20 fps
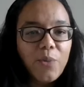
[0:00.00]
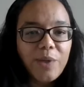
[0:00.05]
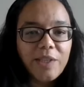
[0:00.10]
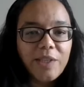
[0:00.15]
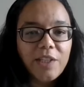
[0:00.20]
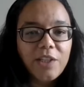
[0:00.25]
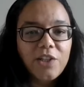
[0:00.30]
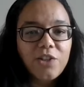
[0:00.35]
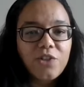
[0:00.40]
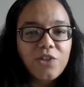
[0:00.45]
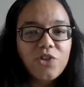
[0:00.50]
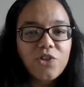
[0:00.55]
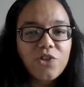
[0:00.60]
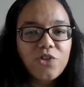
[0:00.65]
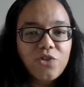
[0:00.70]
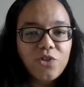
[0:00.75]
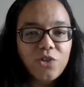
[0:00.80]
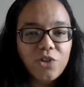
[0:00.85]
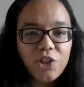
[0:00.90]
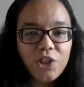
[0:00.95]
with the
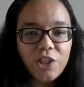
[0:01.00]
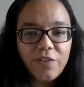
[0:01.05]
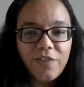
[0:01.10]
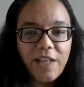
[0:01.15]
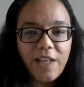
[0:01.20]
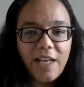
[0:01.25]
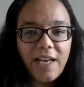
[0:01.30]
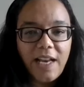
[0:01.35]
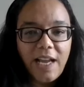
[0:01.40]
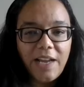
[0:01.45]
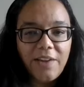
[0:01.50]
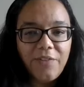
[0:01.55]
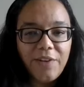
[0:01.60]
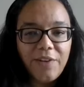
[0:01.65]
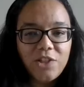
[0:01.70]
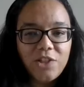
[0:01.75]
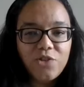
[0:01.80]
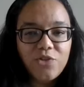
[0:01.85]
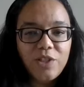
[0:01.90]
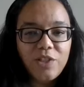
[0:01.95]
construction of their life
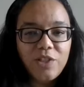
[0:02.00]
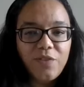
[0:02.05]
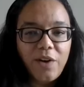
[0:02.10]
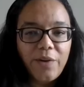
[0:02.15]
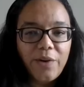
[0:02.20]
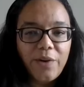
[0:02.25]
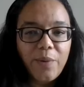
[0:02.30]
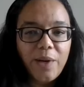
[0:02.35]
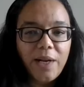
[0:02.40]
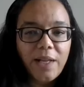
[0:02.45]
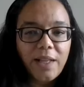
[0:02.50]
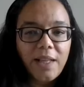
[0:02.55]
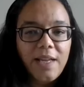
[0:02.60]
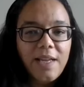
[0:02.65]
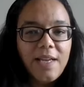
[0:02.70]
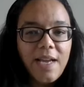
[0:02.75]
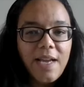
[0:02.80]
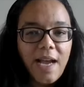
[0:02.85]
histories very well,